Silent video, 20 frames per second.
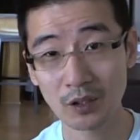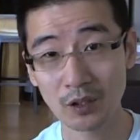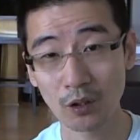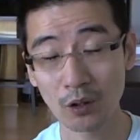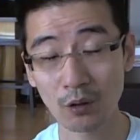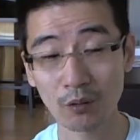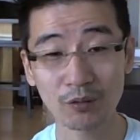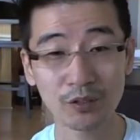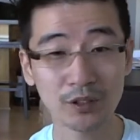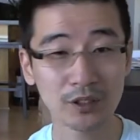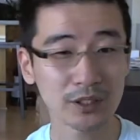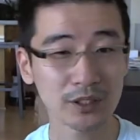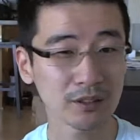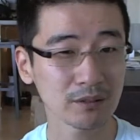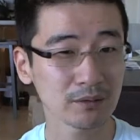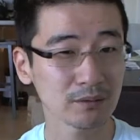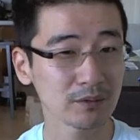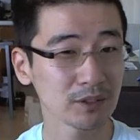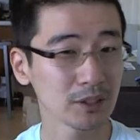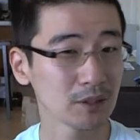hopefully
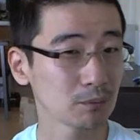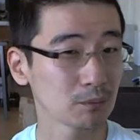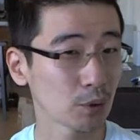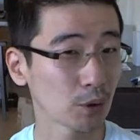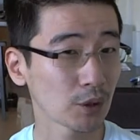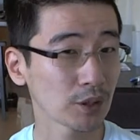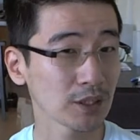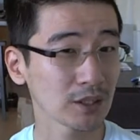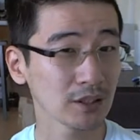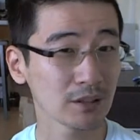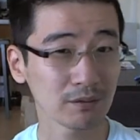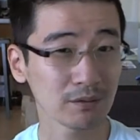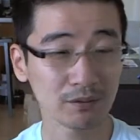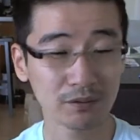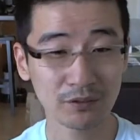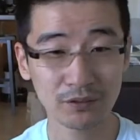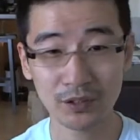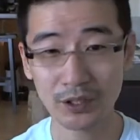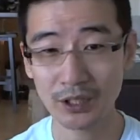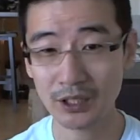didn't bore you,
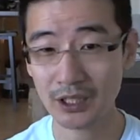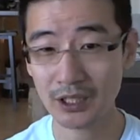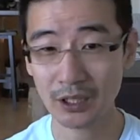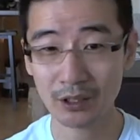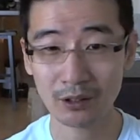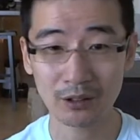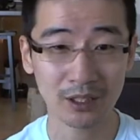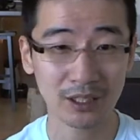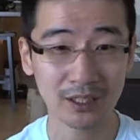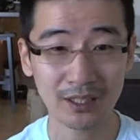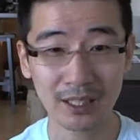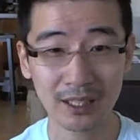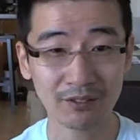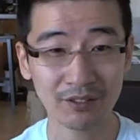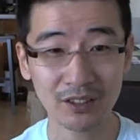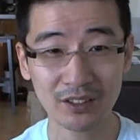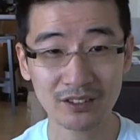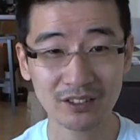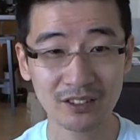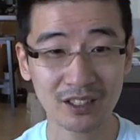freak you out, or any of that
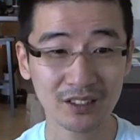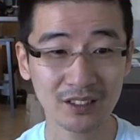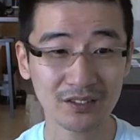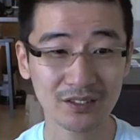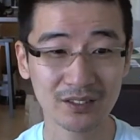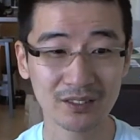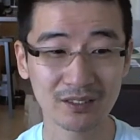fun stuff.